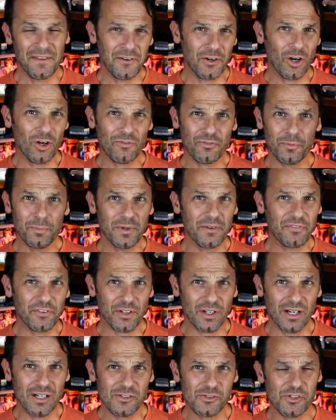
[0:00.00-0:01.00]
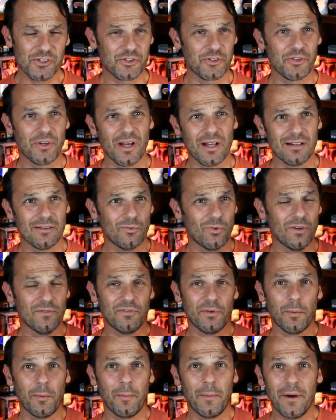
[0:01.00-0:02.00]
and they're all from different countries. You got one
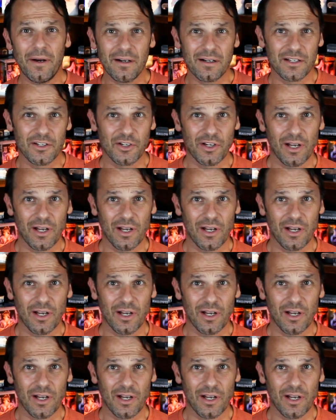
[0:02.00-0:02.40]
from America,